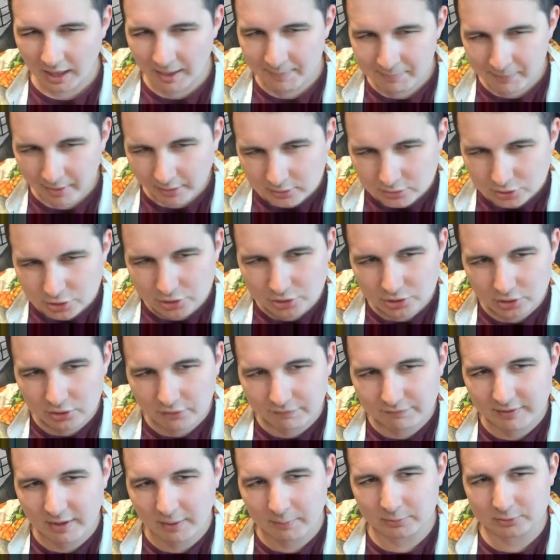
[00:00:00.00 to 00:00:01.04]
I'm not sure
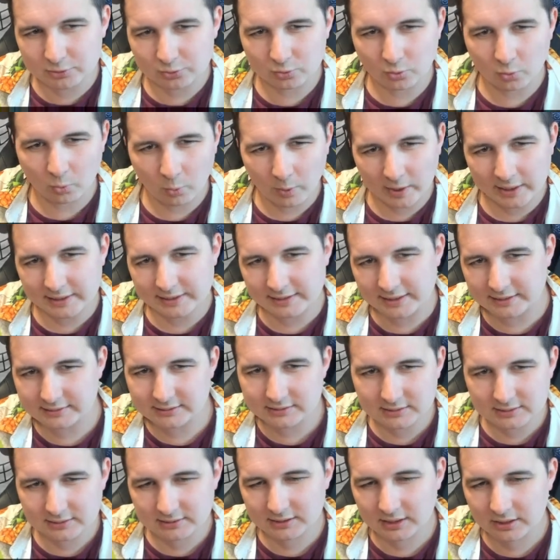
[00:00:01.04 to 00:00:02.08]
if that was quite
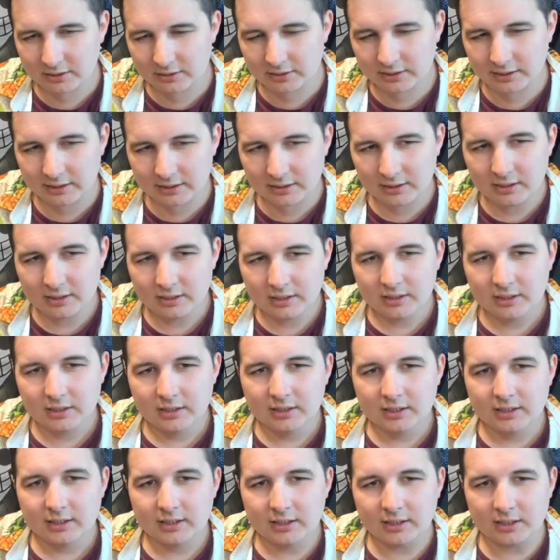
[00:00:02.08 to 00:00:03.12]
necessary.
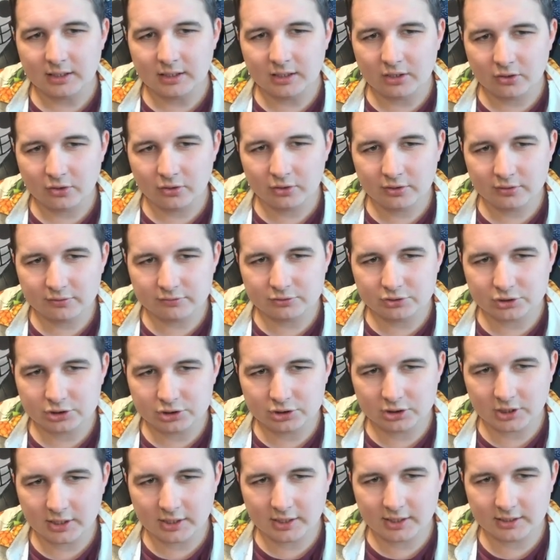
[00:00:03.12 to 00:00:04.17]
He could have
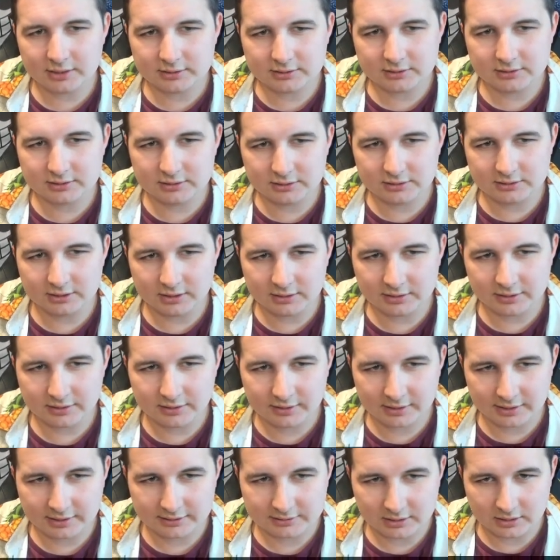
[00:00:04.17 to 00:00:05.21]
just done
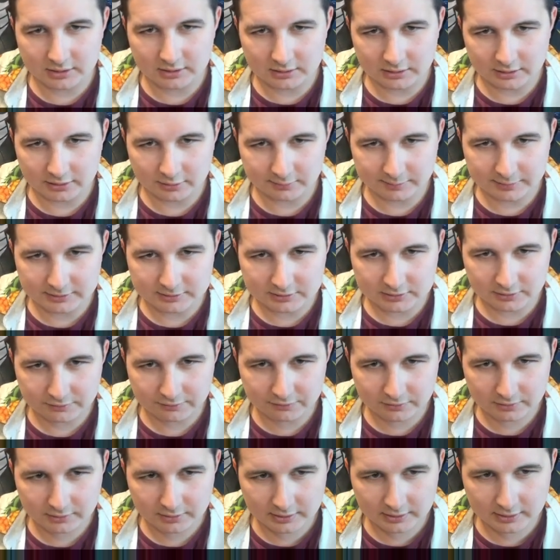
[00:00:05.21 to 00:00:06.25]
things a little bit
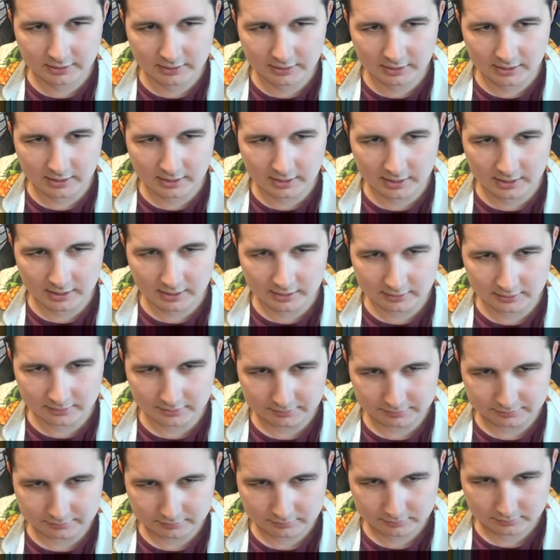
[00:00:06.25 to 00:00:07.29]
differently,
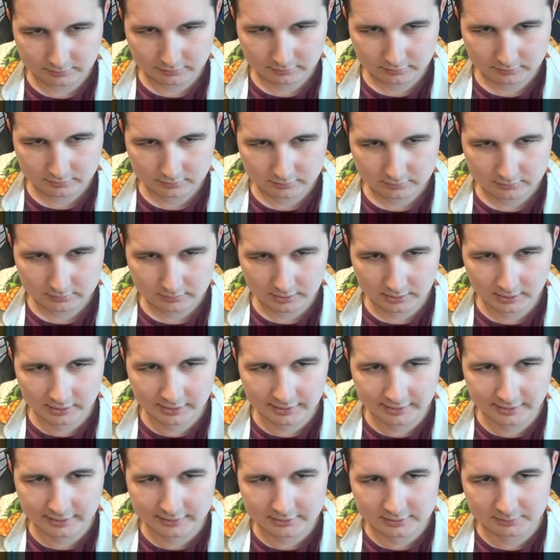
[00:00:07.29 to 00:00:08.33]
and
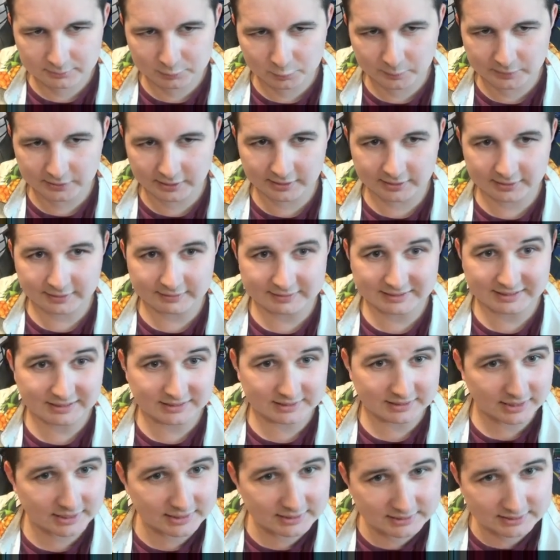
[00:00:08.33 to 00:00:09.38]
he ends up swinging
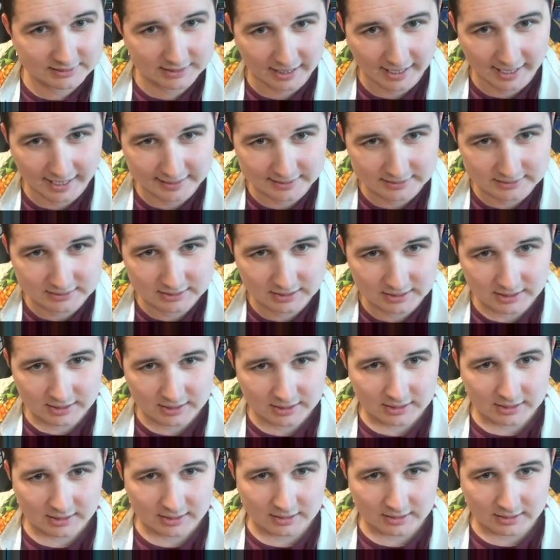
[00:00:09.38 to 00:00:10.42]
6 at
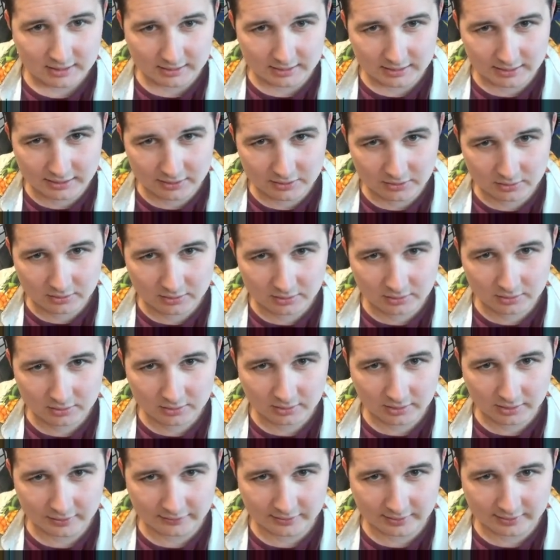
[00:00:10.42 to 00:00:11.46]

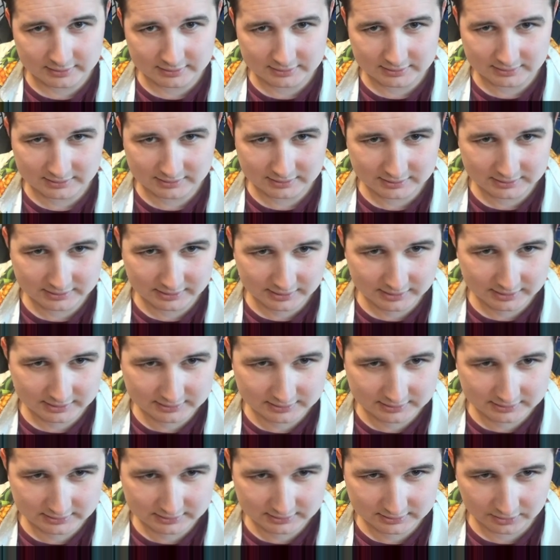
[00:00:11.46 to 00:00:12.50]
leader, and then
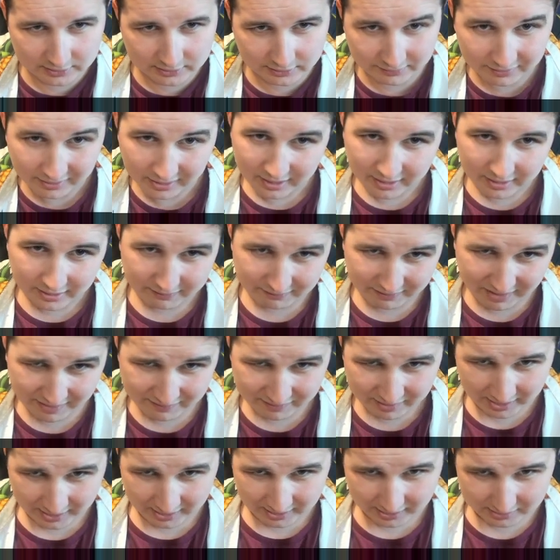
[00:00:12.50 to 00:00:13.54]
6, and then
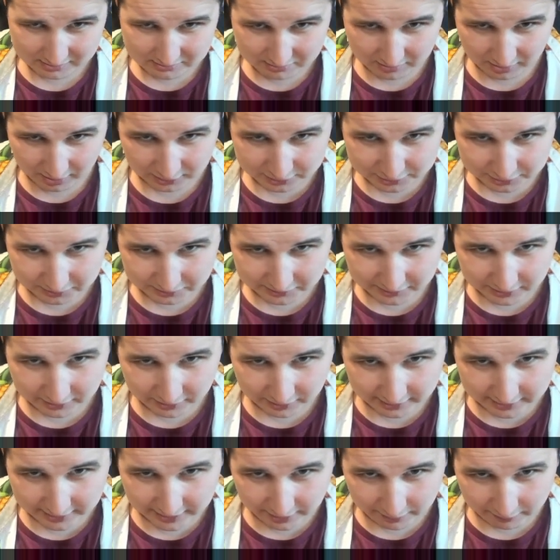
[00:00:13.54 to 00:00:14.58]
5. Also
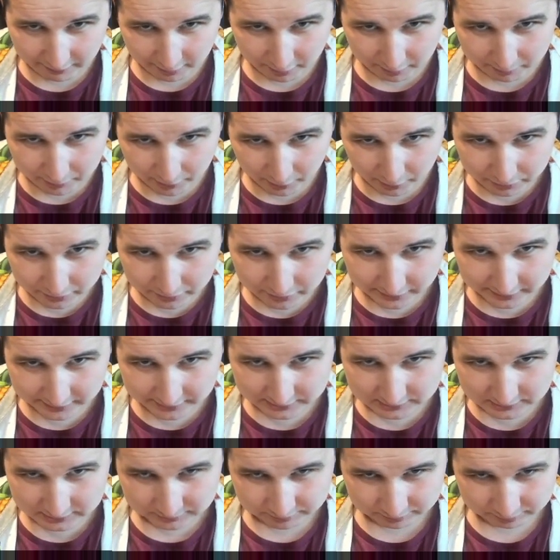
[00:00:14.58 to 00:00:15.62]
leader, I counter out of both of
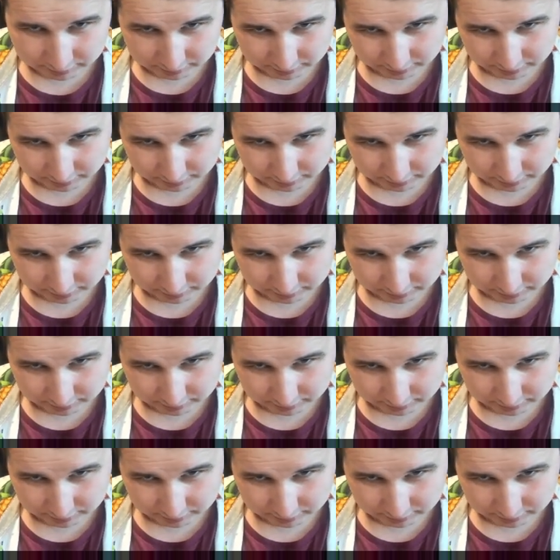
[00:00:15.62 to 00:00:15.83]
these.